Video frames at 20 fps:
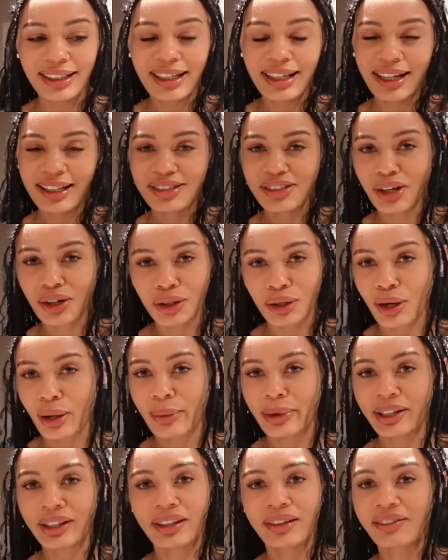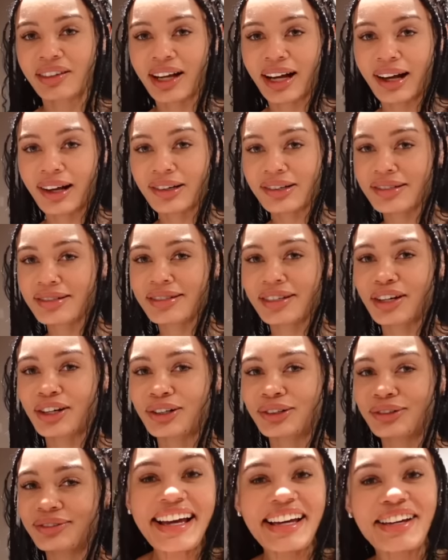because y'all know I barely leave the house so